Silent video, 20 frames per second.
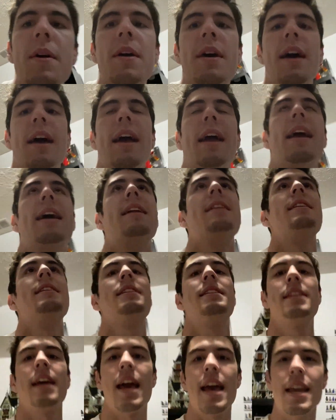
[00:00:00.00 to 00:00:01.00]

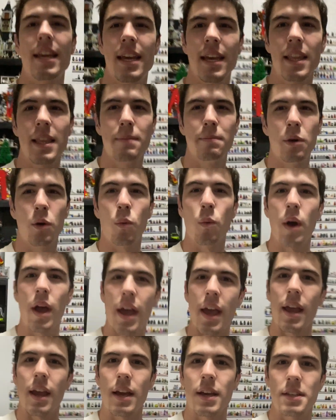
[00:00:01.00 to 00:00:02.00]
and taking them
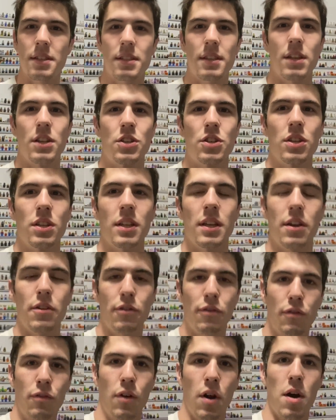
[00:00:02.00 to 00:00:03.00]
away essentially
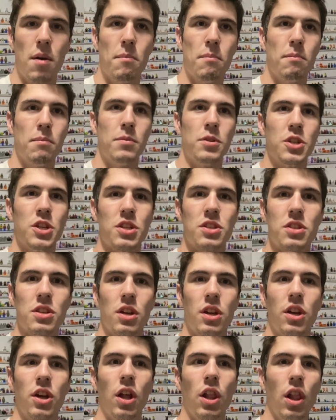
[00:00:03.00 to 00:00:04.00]
from just
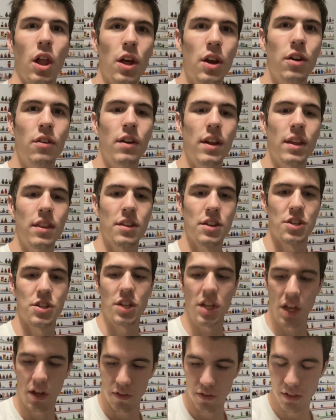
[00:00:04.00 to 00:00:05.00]
cluttering the
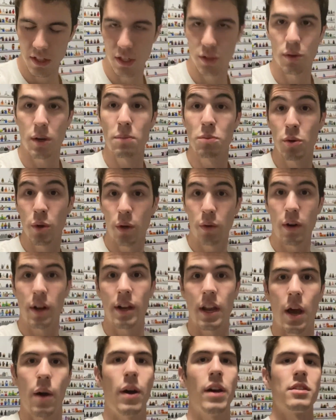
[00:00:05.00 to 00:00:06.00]
shelves. That's what I'm doing right
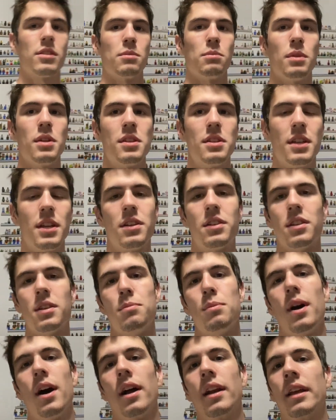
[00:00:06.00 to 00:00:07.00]
now as I'm listening to the
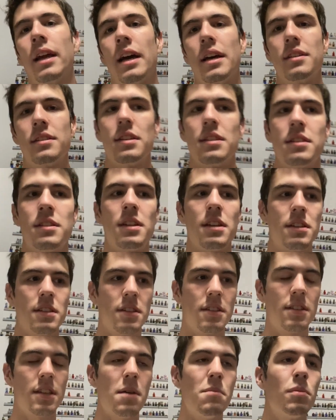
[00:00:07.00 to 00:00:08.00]
podcast, is
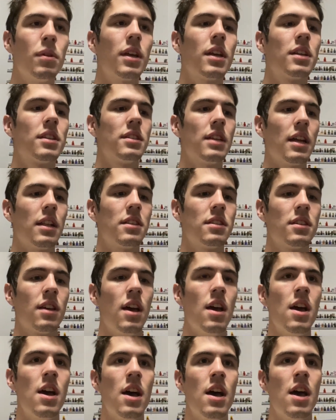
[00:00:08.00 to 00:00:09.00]
disassembling sets
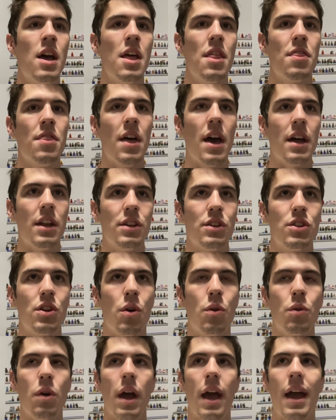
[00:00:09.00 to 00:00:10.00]
that
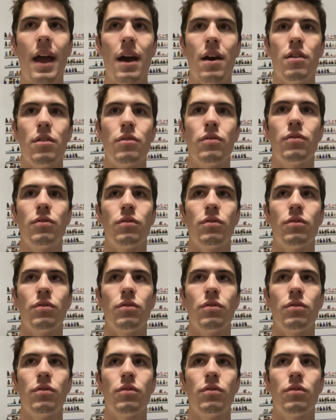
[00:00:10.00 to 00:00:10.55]
don't have,